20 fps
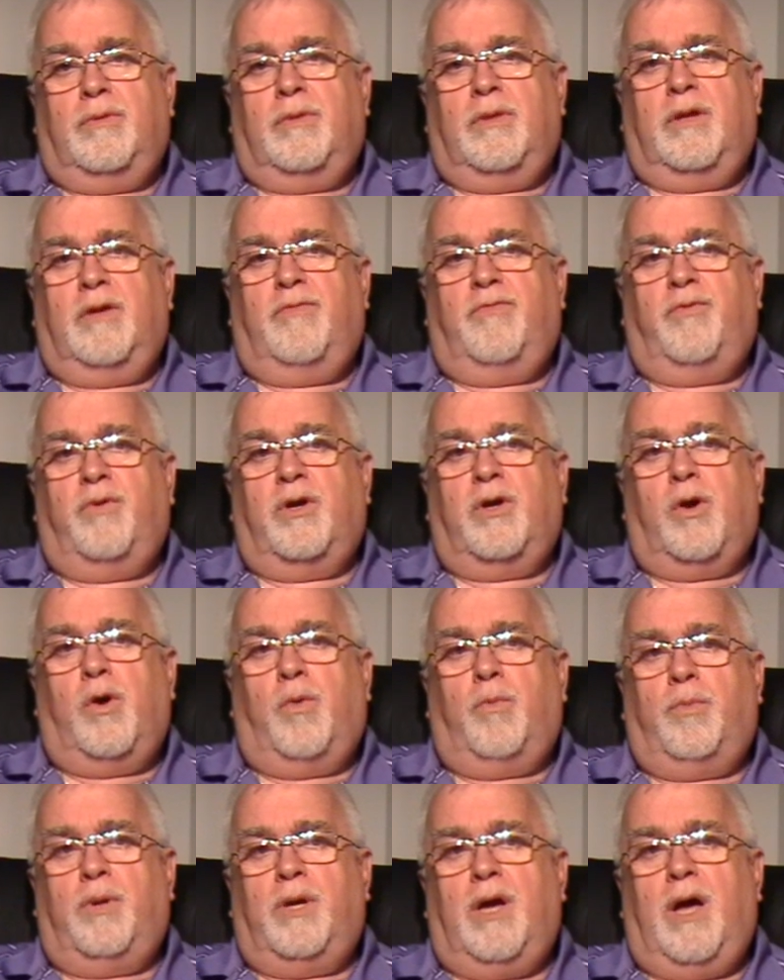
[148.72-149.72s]
that if we
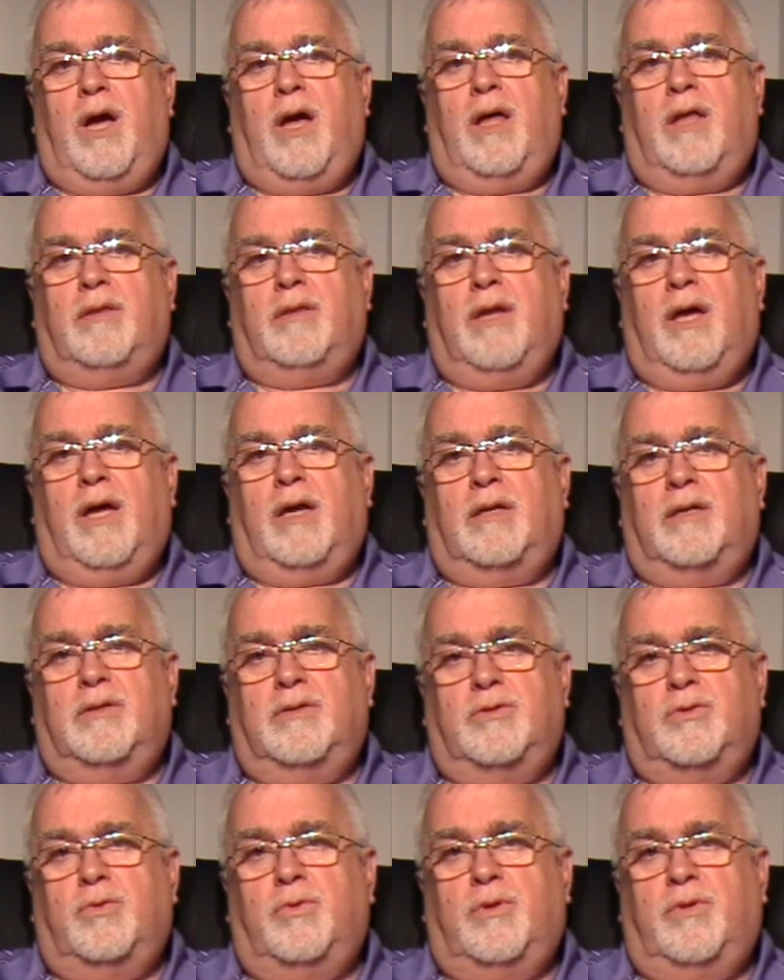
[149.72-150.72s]
go beyond that
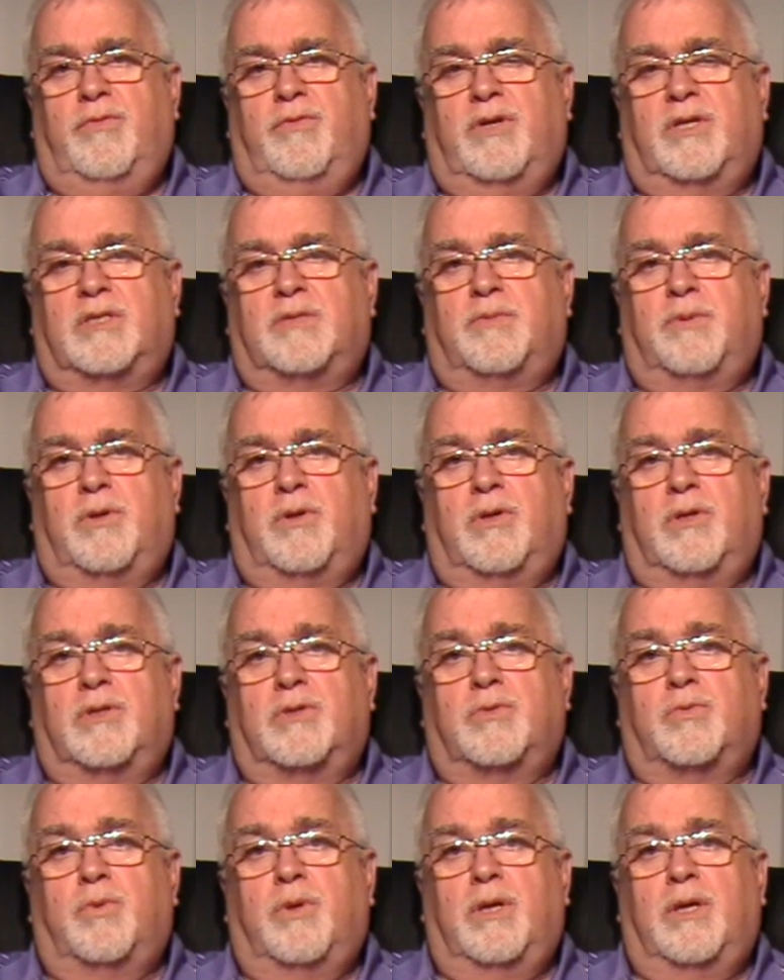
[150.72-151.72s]
intuitive
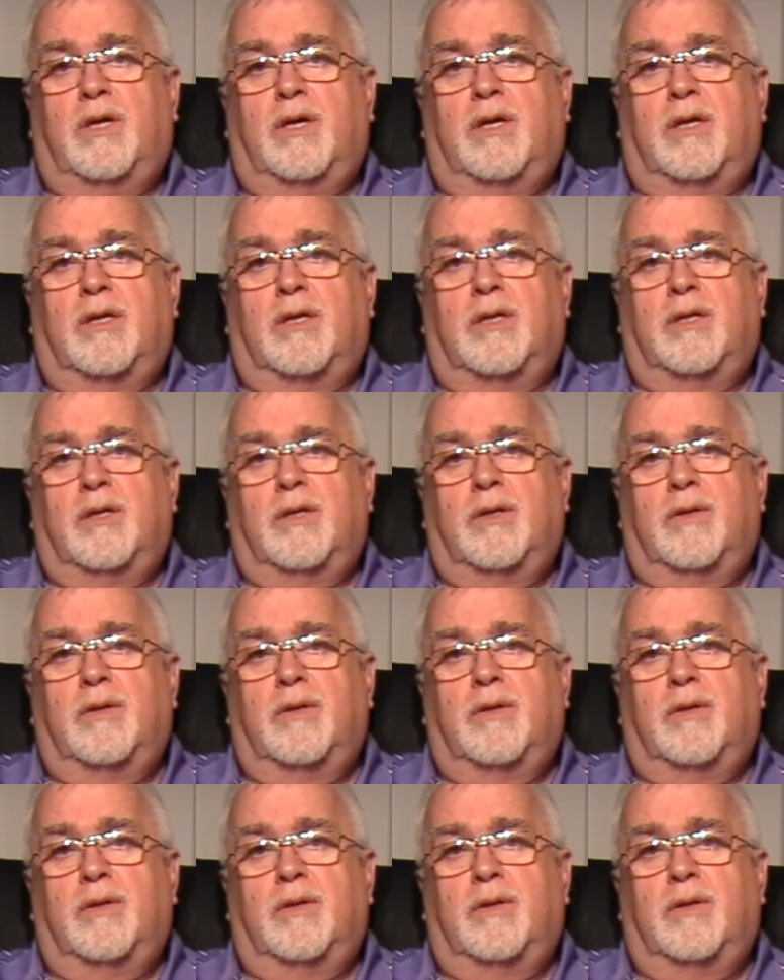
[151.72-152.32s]
experience, we can